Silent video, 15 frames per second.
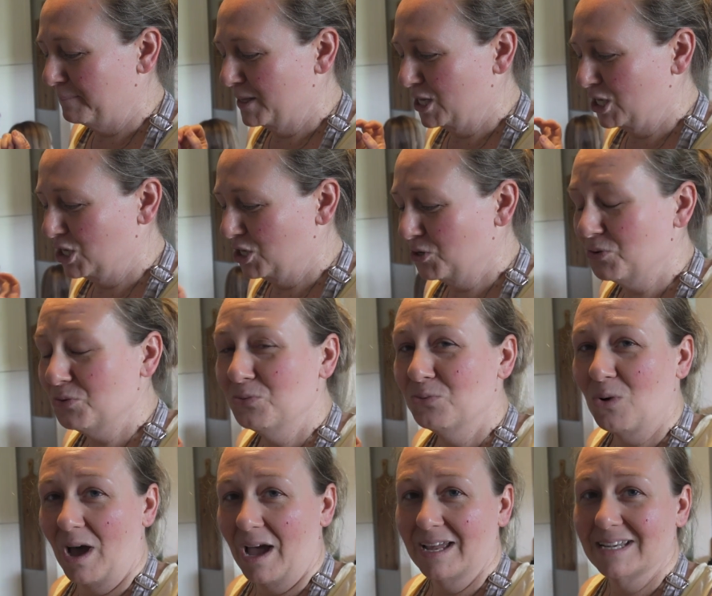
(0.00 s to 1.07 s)
You
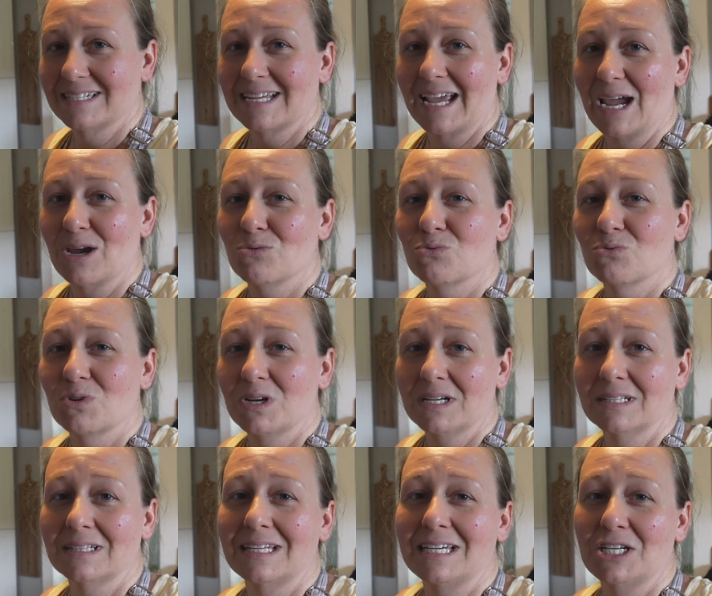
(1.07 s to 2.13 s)
want a
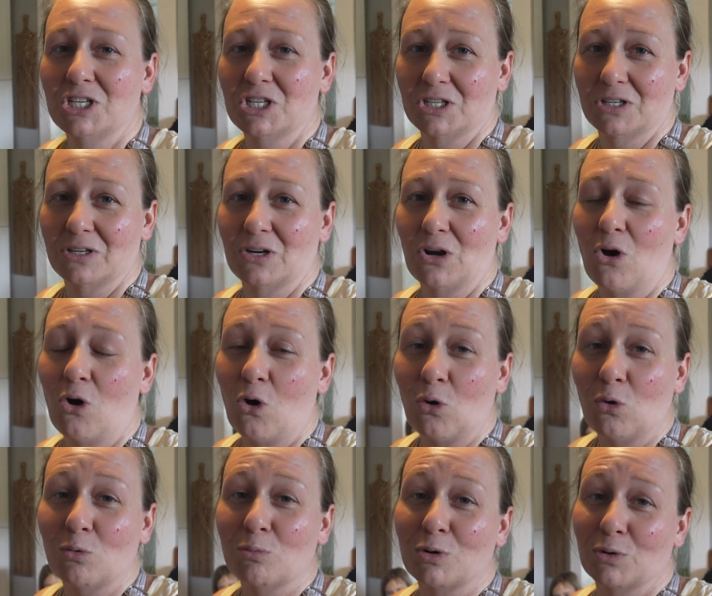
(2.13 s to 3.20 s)
really good
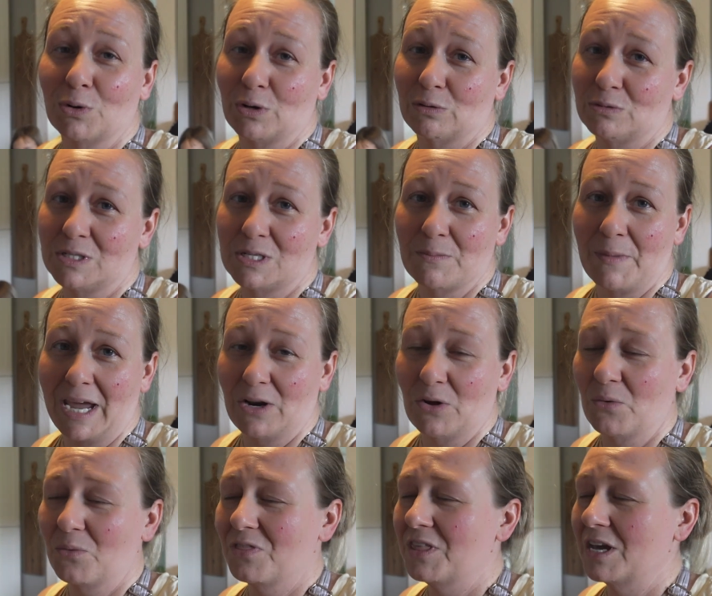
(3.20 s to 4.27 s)
homegrown
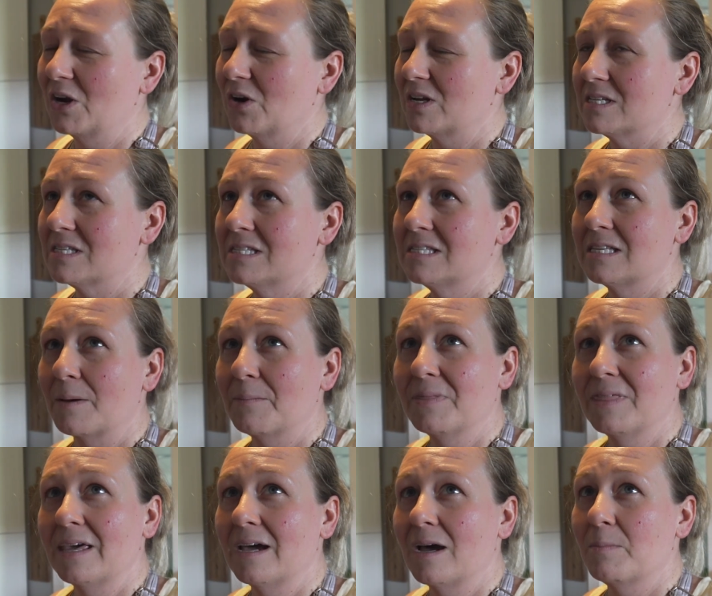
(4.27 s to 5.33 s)
tomato. There is
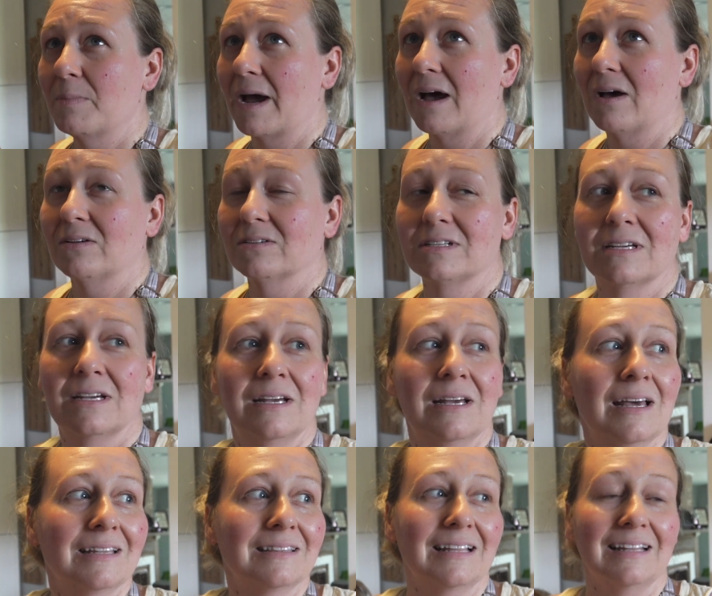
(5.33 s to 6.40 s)
something about
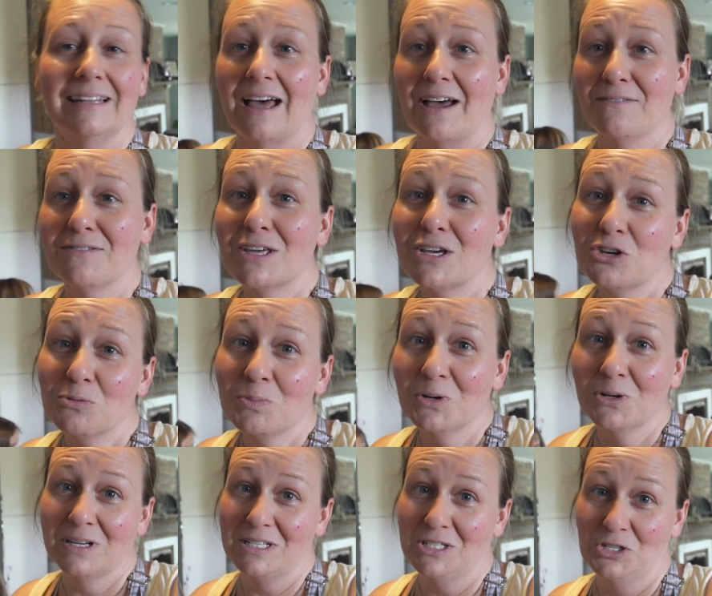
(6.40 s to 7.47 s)
the love that you
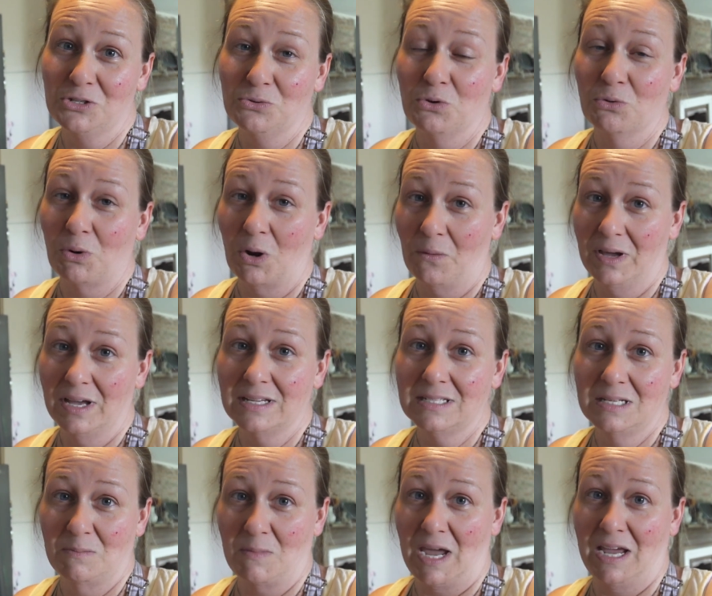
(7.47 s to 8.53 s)
put into growing a
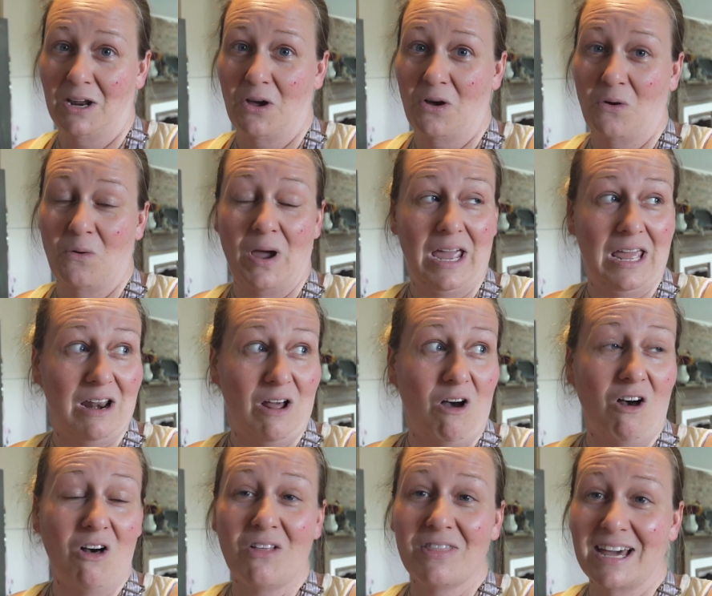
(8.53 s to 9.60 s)
tomato and
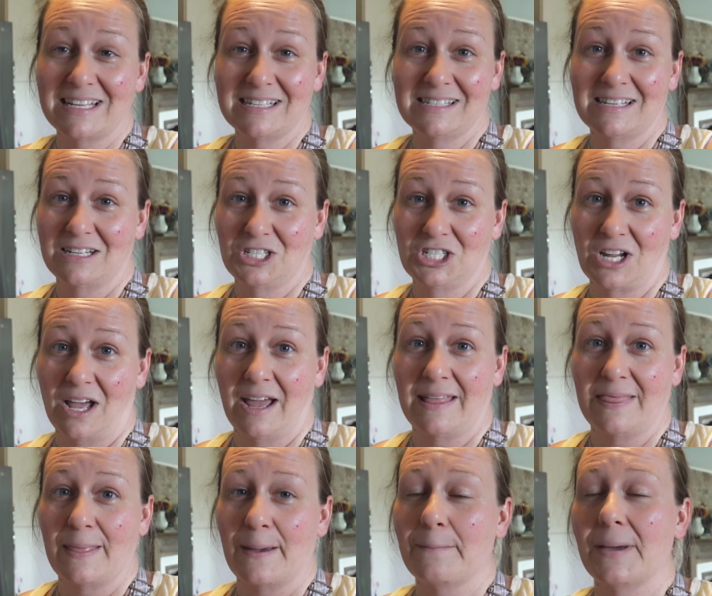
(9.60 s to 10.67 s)
all that
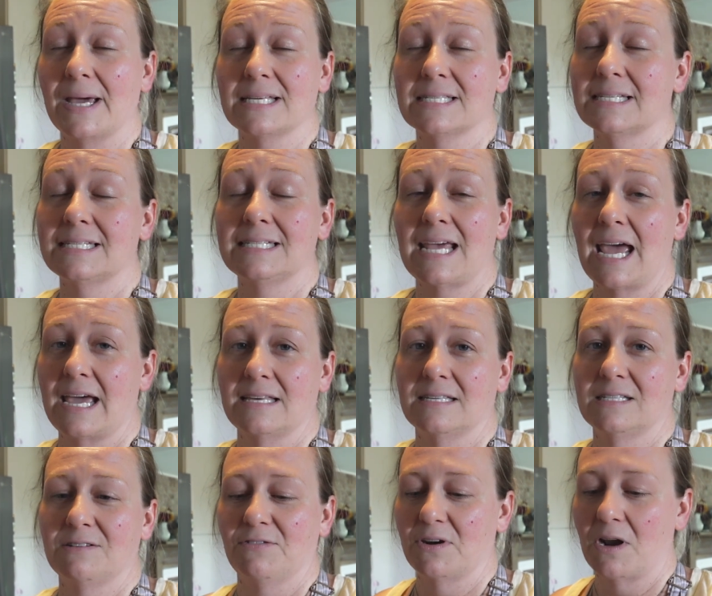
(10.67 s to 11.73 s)
sunshine that makes it
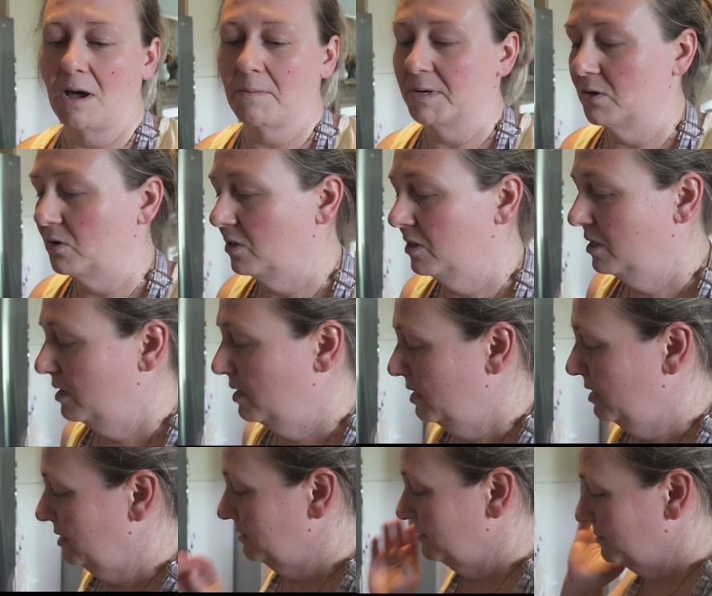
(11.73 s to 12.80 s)
taste phenomenal.
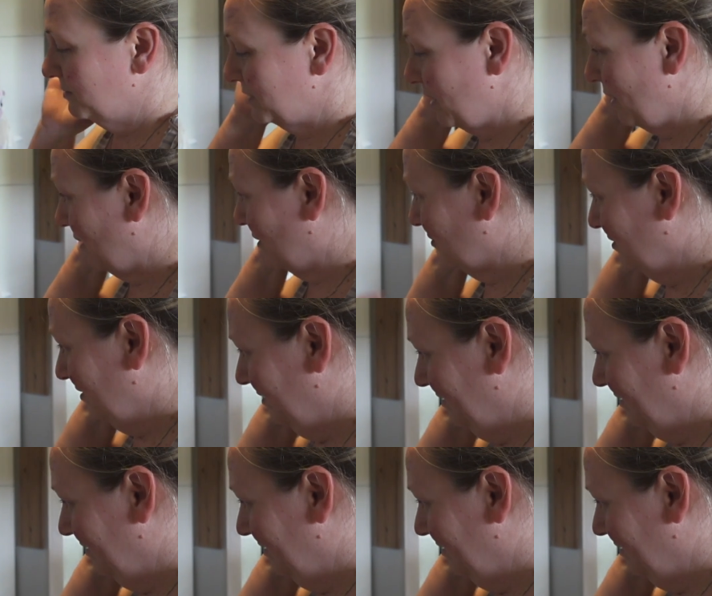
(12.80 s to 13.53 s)
So,